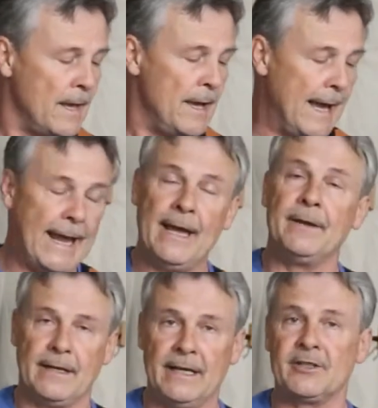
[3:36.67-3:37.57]
and
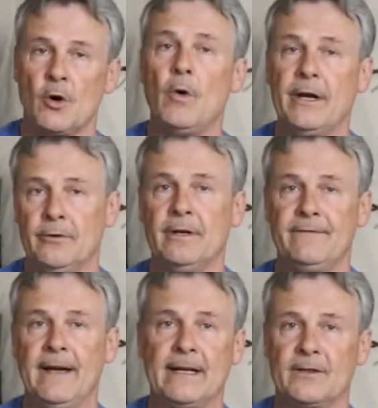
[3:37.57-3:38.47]
it's going to
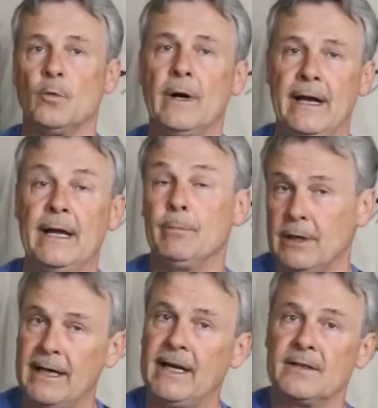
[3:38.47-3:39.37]
affect the way it
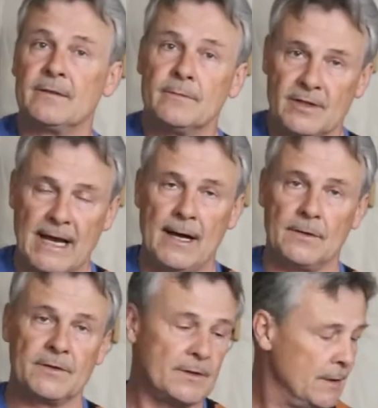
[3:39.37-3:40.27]
plays,
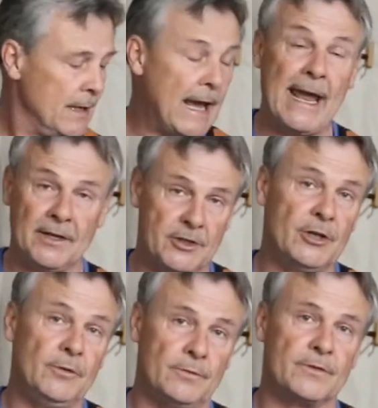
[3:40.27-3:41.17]
sounds, and
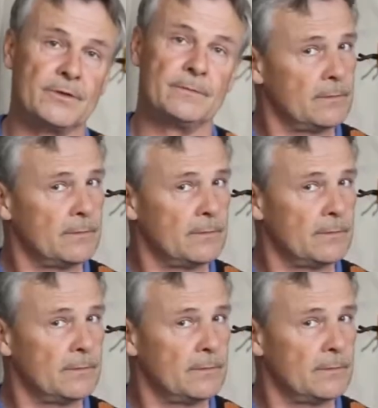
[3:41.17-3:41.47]
tunes.